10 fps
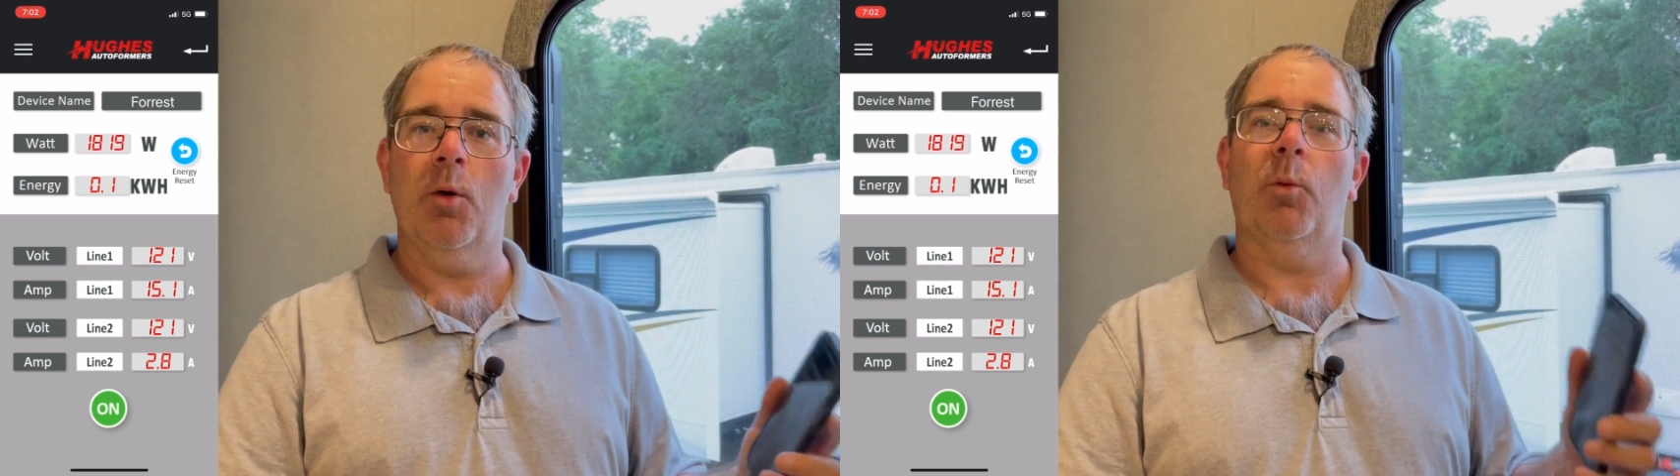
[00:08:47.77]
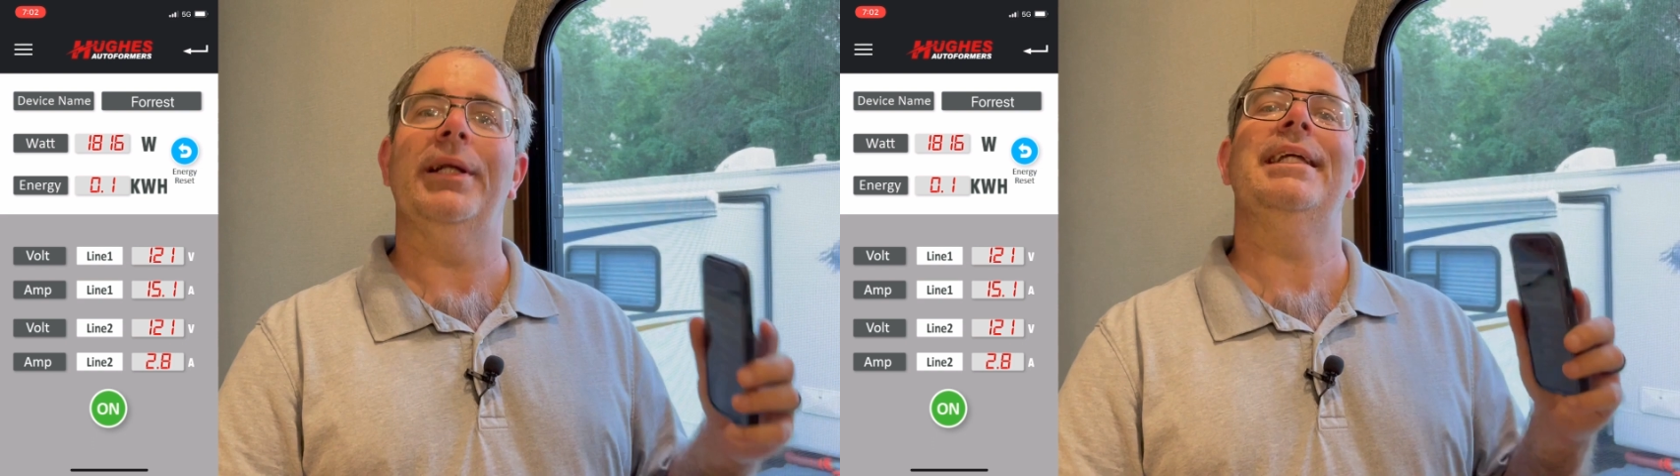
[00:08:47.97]

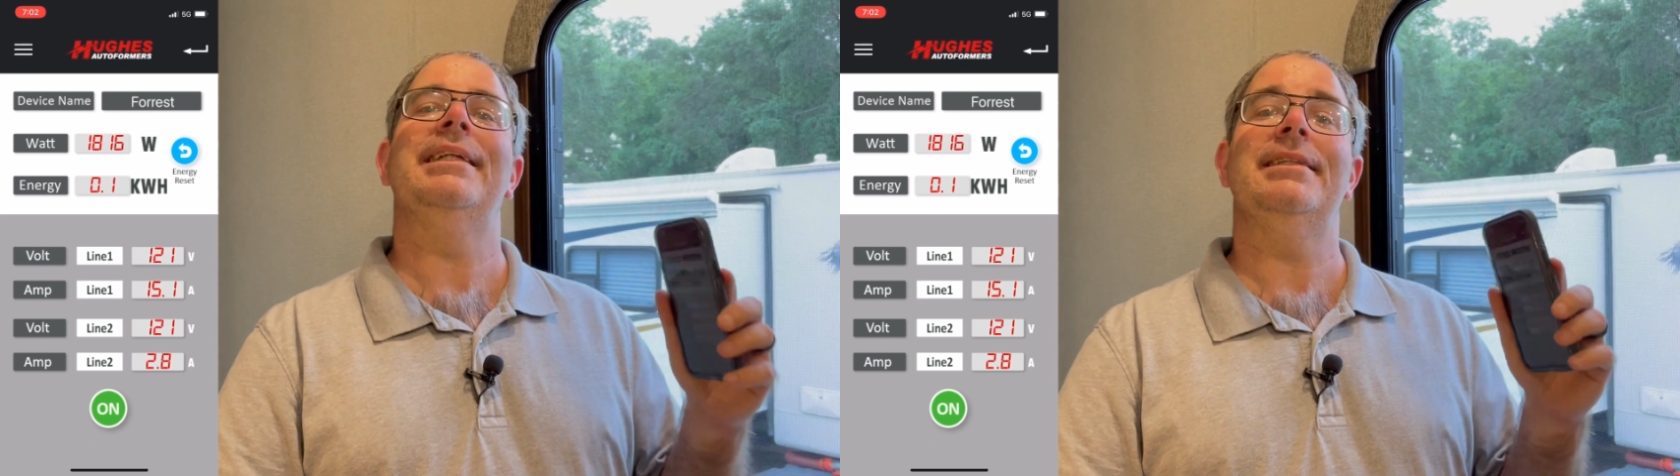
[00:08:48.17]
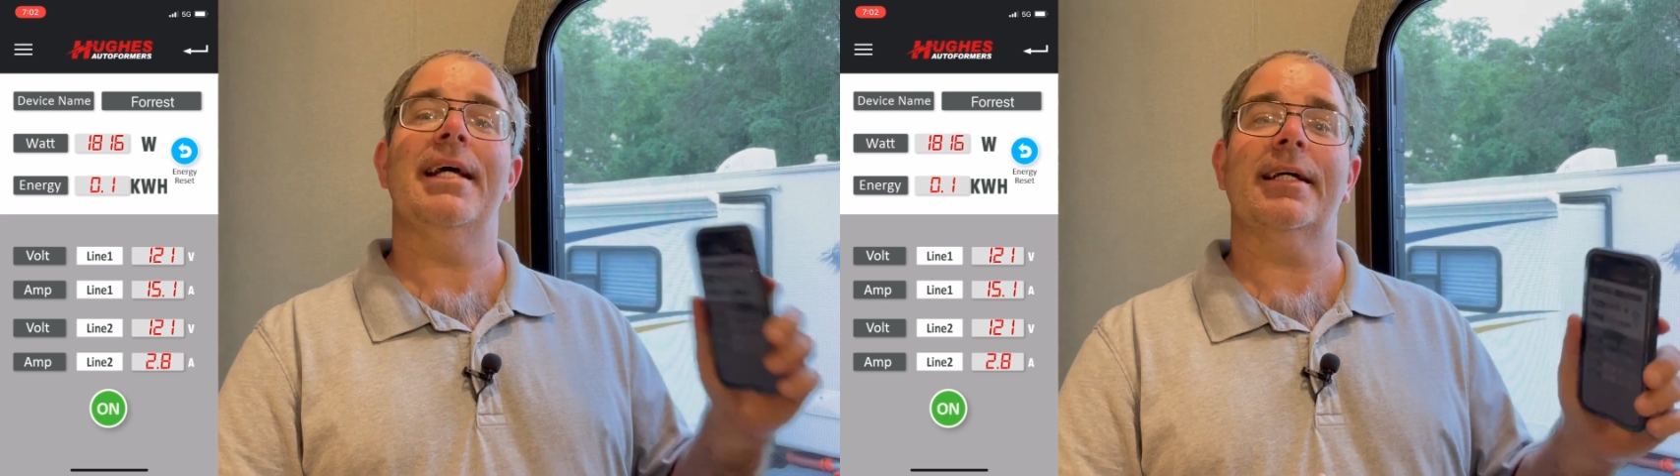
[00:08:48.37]
When it
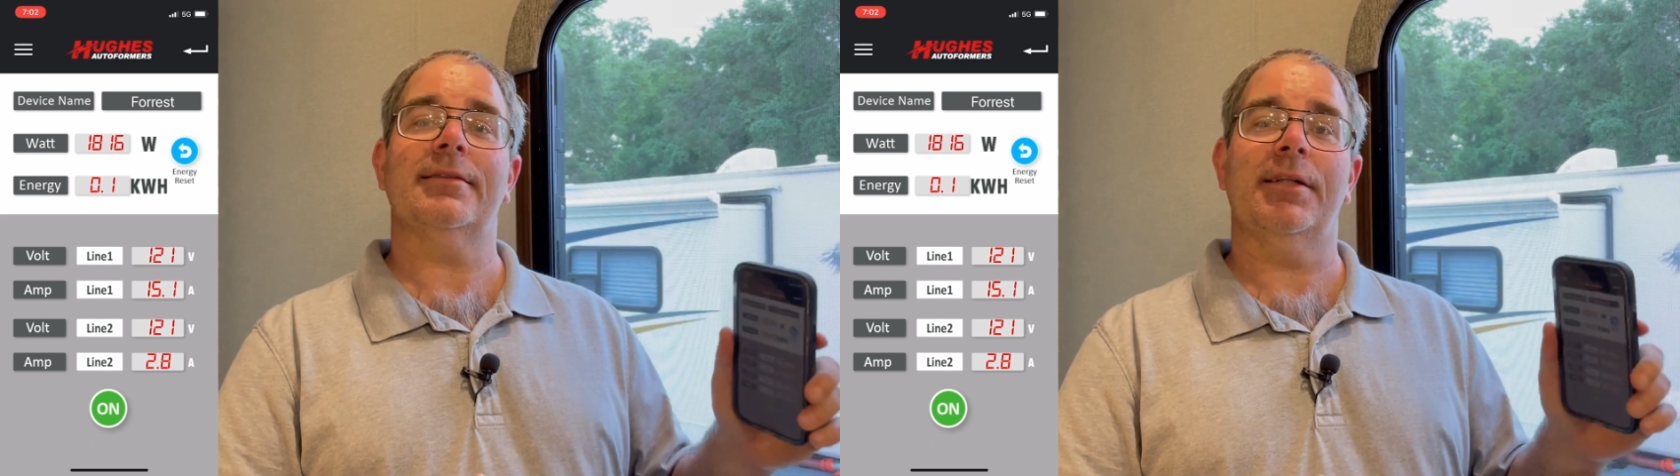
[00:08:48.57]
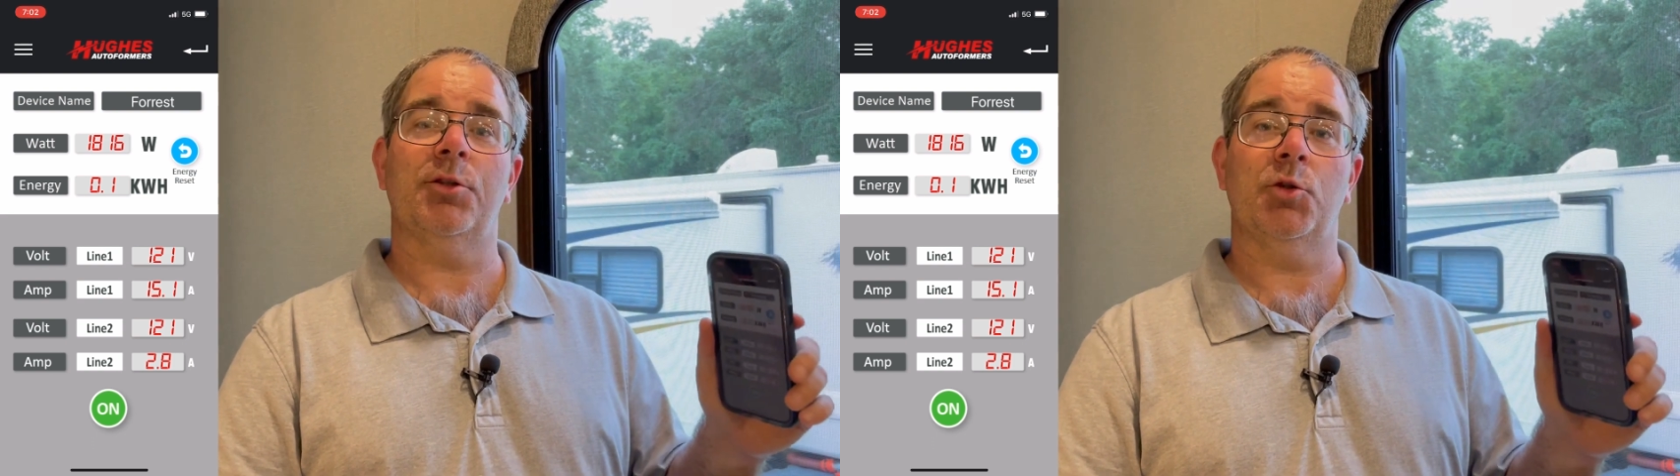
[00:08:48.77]
detects
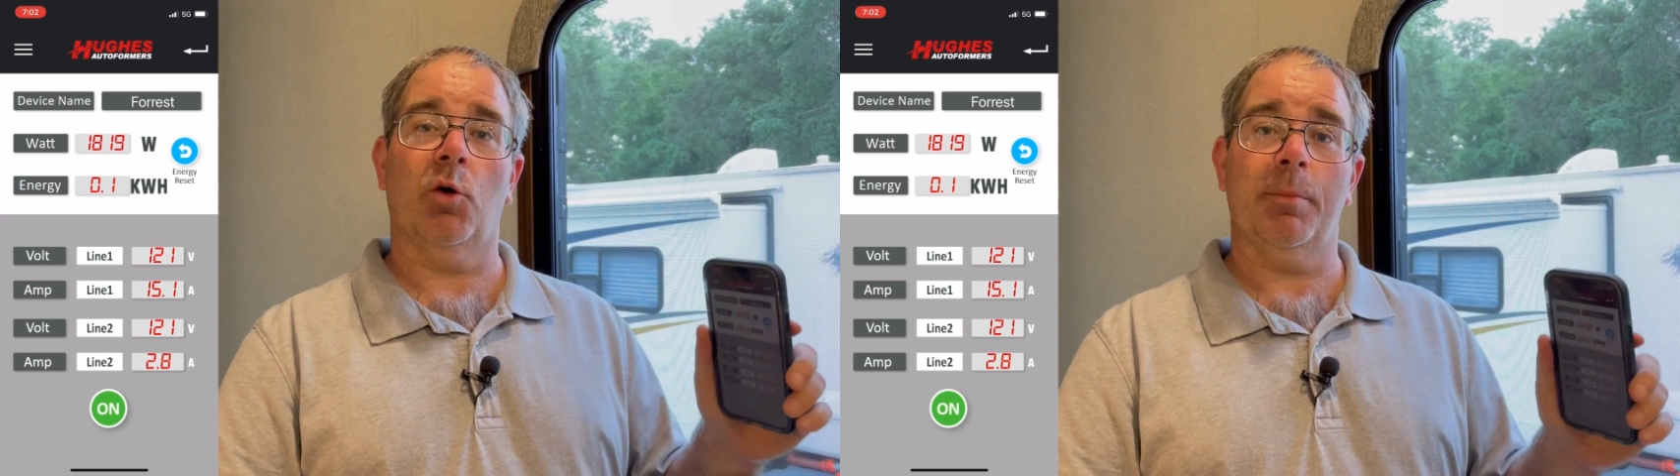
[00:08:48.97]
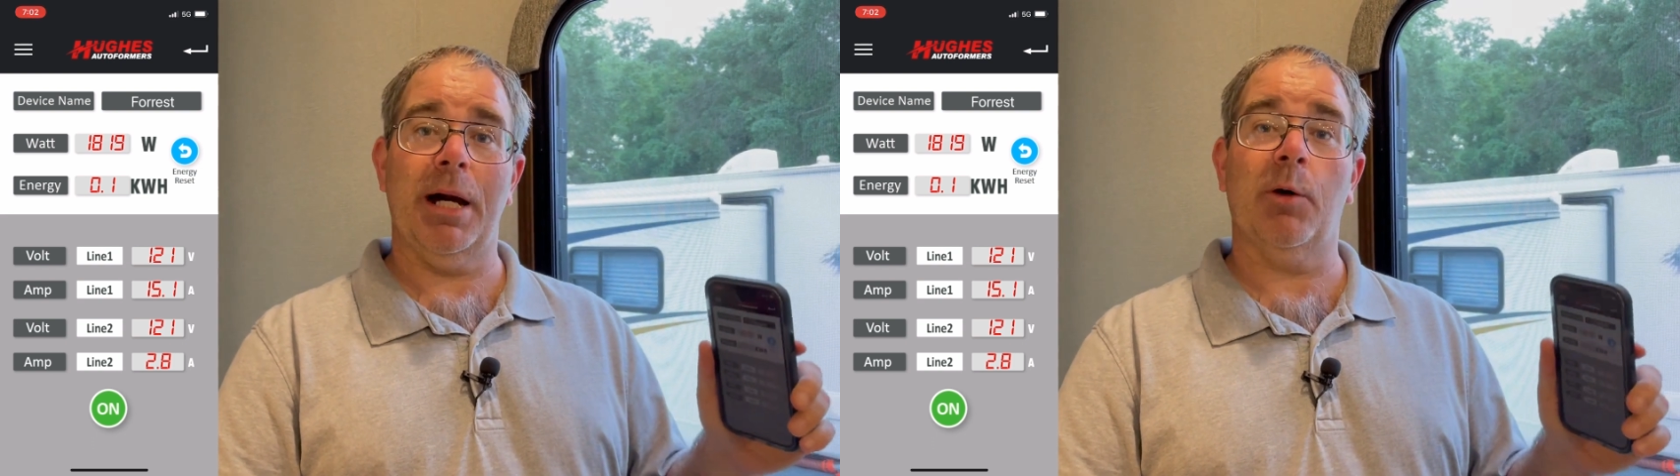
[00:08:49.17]
that the
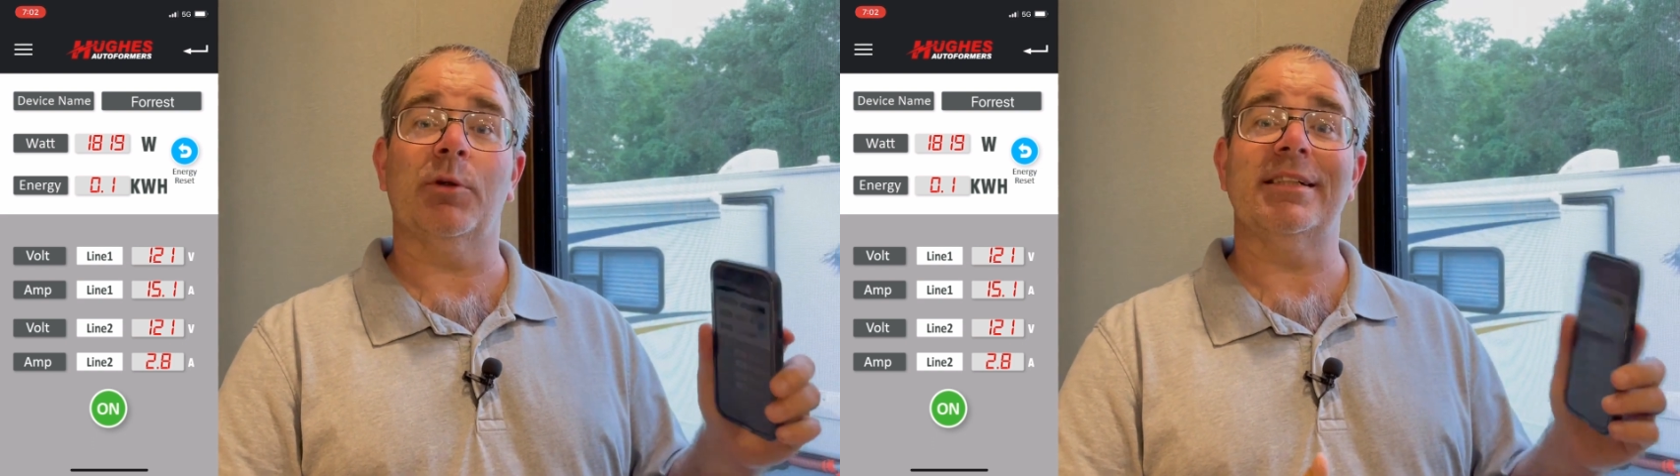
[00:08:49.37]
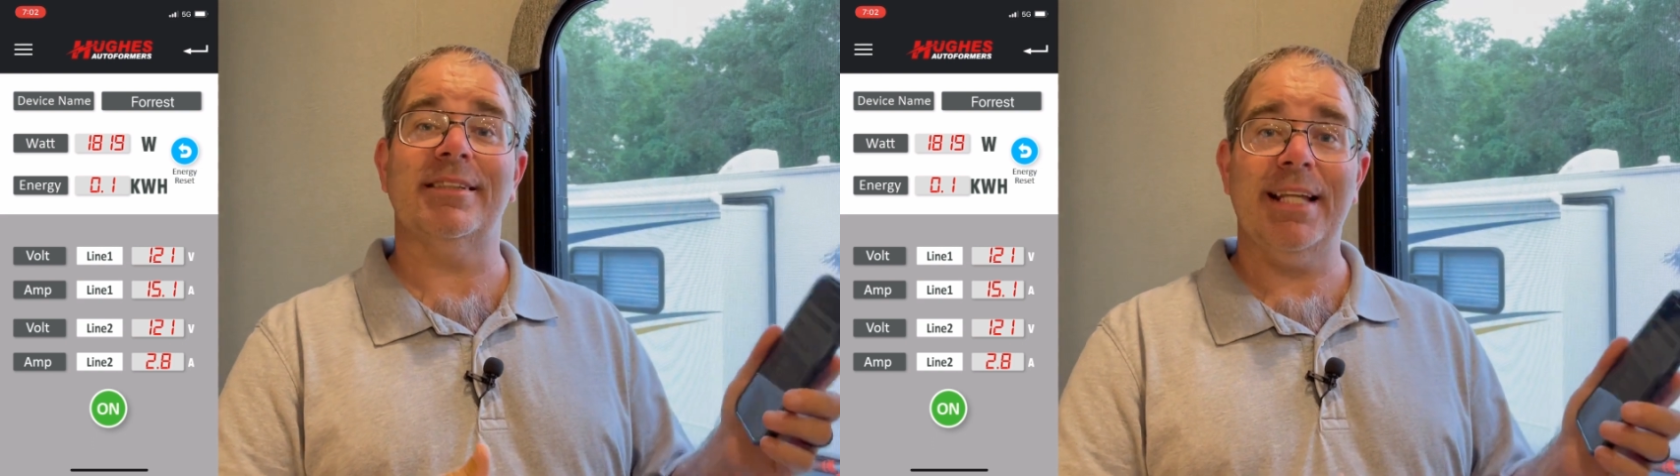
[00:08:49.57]
shore
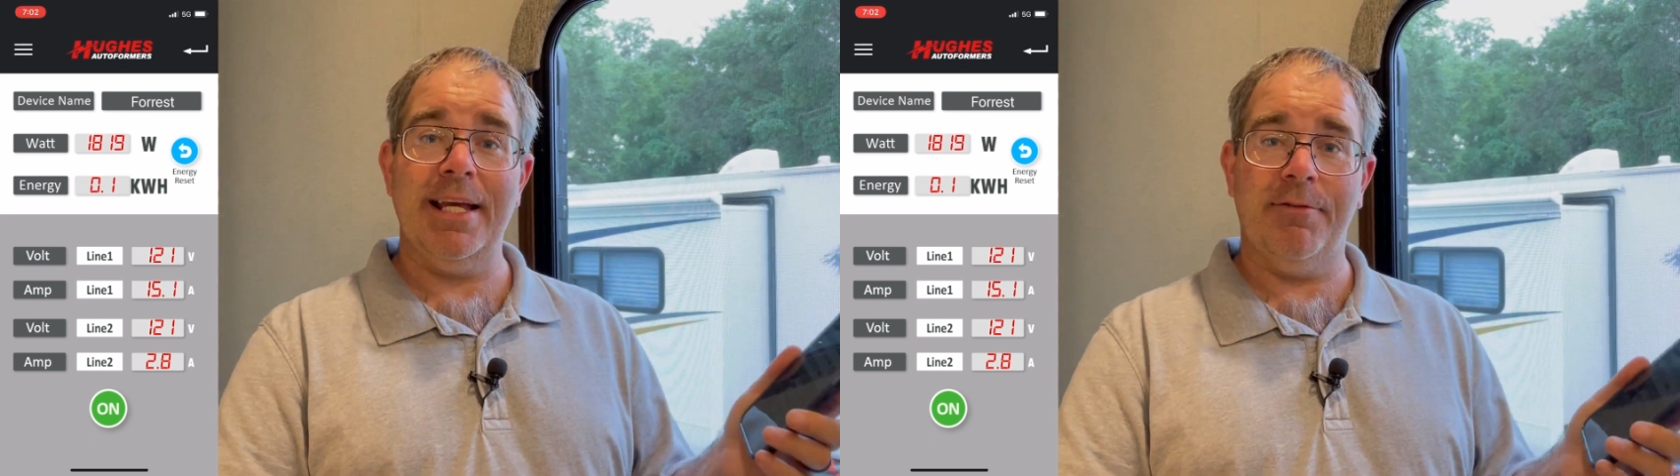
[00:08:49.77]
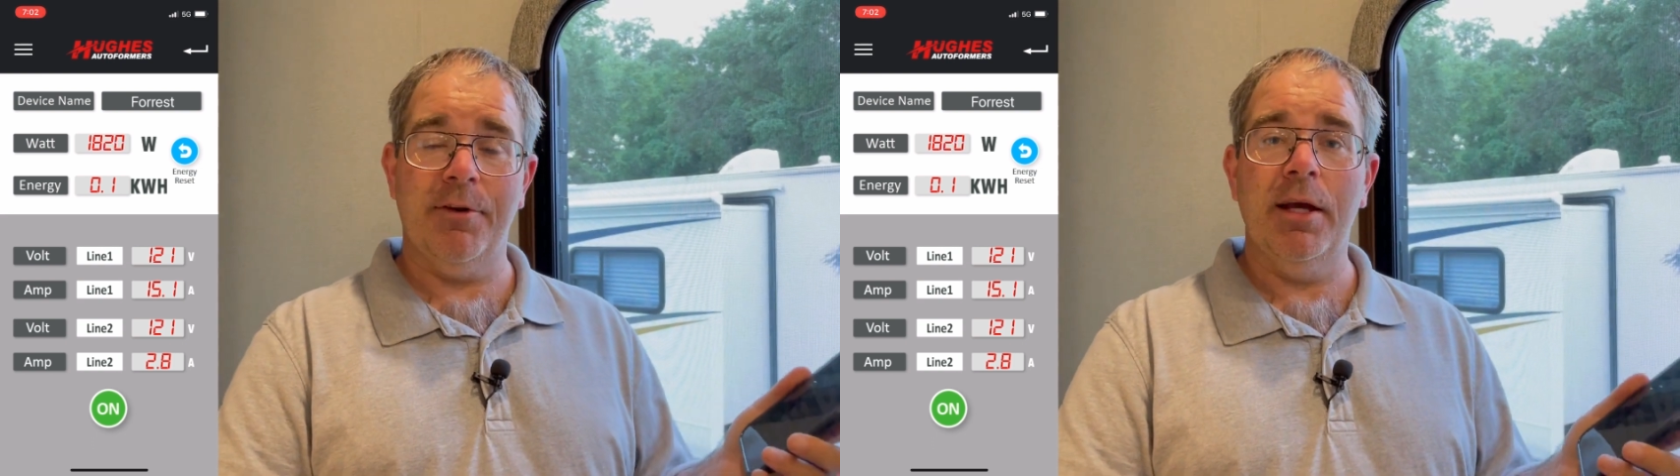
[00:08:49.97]
power is safe,